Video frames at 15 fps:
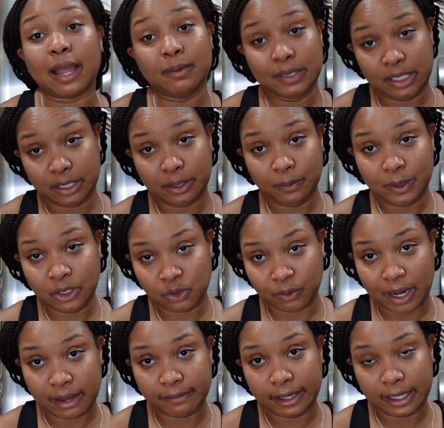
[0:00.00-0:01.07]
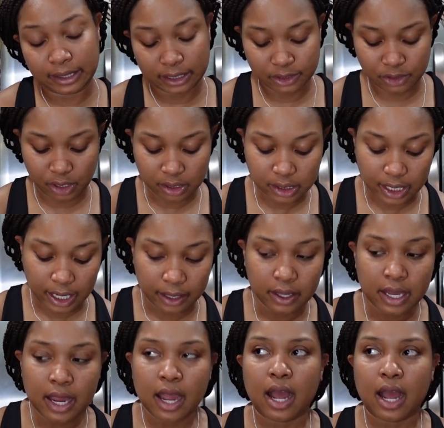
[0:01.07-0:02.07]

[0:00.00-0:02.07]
i was not the one driving let's start there